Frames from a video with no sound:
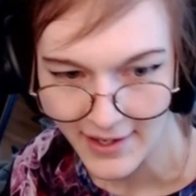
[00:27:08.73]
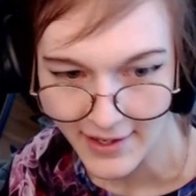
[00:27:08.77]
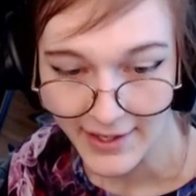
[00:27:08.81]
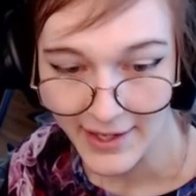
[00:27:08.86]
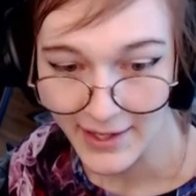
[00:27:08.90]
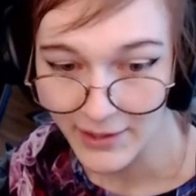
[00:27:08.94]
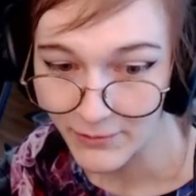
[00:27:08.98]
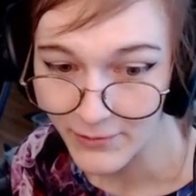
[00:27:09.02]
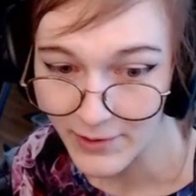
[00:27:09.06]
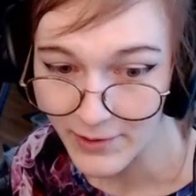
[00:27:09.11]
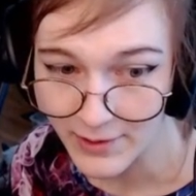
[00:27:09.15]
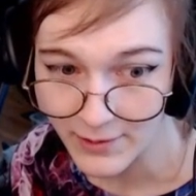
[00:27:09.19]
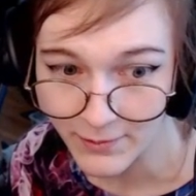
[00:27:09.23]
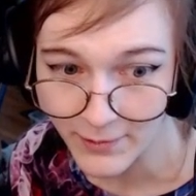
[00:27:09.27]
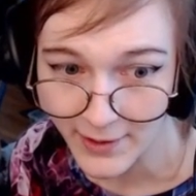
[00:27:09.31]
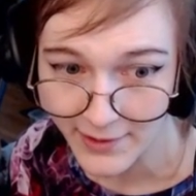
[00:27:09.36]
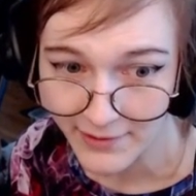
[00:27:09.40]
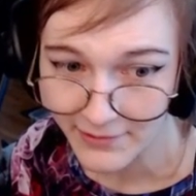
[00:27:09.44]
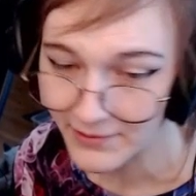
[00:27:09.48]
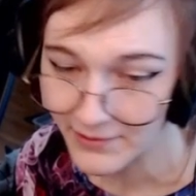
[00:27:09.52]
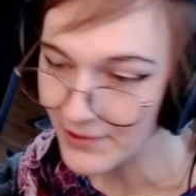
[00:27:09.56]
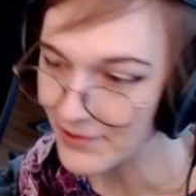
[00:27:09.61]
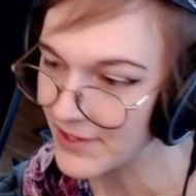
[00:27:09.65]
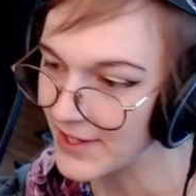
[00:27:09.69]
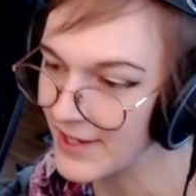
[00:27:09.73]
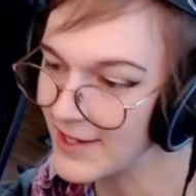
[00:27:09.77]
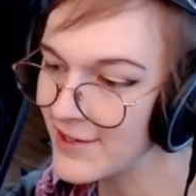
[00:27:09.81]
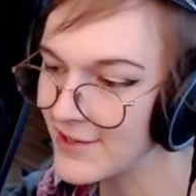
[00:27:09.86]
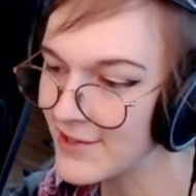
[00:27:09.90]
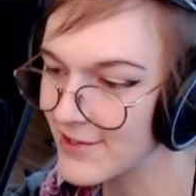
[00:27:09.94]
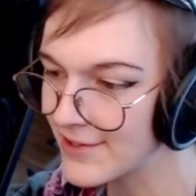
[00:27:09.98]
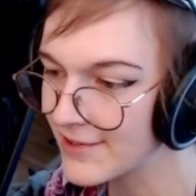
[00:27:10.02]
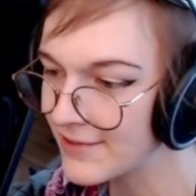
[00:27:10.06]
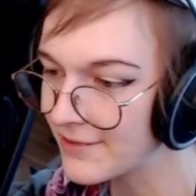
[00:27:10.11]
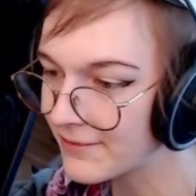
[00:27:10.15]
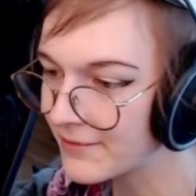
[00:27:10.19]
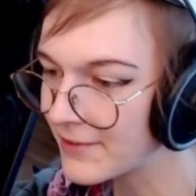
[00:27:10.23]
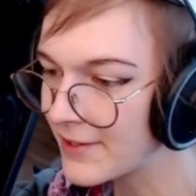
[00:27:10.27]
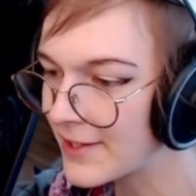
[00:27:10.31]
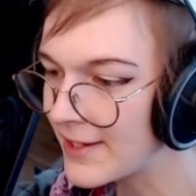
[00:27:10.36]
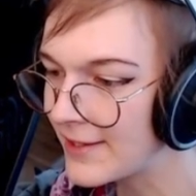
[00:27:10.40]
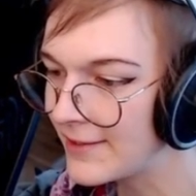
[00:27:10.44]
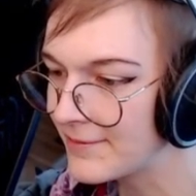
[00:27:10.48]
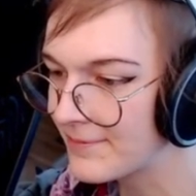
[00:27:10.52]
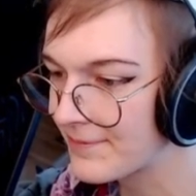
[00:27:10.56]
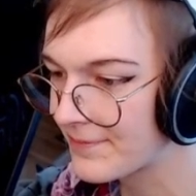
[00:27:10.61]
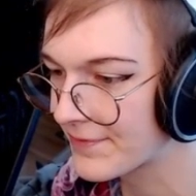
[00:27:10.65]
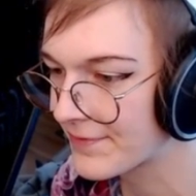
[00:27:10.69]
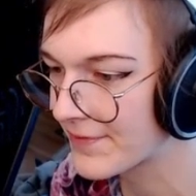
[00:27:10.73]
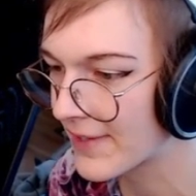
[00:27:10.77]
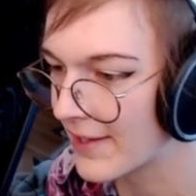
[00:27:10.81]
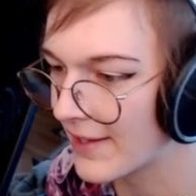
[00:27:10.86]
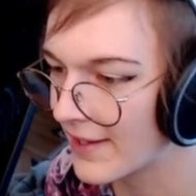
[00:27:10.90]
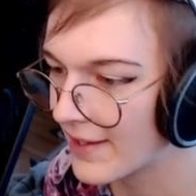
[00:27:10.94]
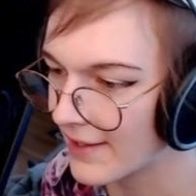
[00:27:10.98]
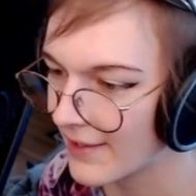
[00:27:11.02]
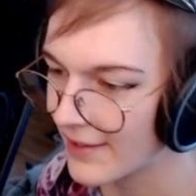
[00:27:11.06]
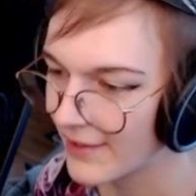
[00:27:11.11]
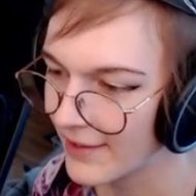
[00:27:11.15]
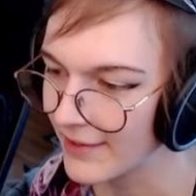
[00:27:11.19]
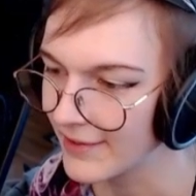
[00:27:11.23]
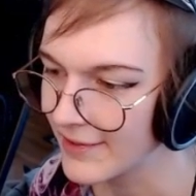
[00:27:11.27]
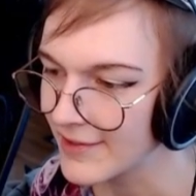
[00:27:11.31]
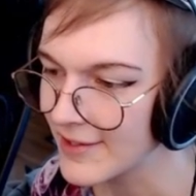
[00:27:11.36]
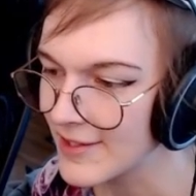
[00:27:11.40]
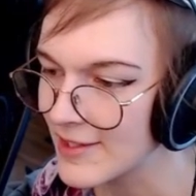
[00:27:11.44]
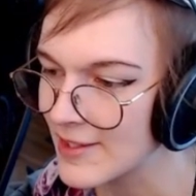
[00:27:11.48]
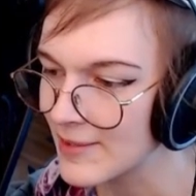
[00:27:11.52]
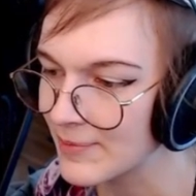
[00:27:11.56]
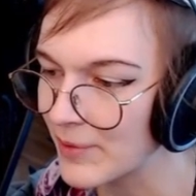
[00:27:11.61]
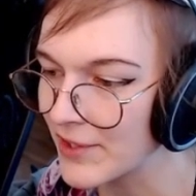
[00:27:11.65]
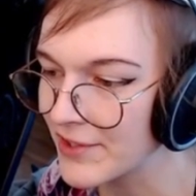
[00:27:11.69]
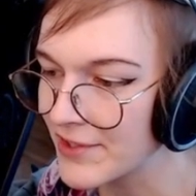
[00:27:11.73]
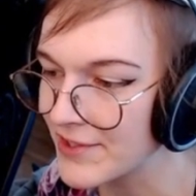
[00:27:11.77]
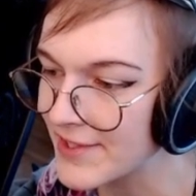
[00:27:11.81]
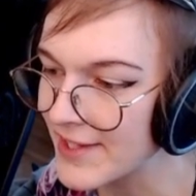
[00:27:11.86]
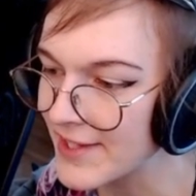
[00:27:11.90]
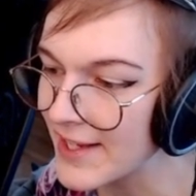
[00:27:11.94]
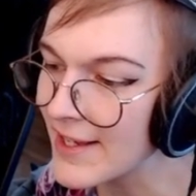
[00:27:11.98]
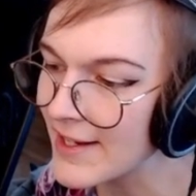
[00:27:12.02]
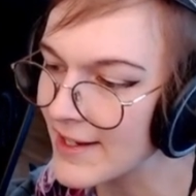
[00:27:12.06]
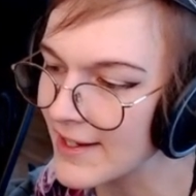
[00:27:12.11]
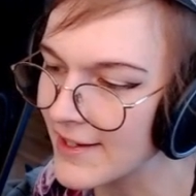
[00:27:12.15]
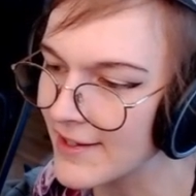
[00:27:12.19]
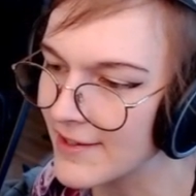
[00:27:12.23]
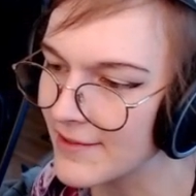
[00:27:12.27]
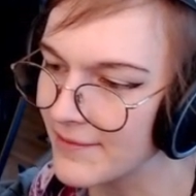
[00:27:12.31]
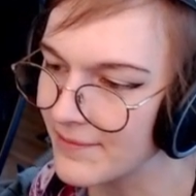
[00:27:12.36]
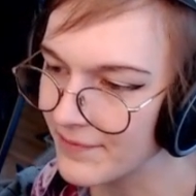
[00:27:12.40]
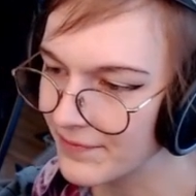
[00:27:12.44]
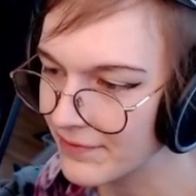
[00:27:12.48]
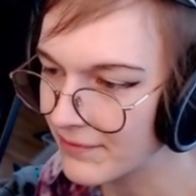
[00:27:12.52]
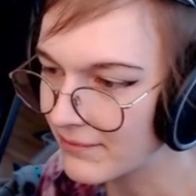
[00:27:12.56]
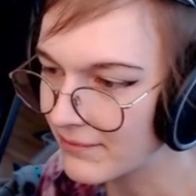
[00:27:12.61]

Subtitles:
and with what rotation, right? The spawn data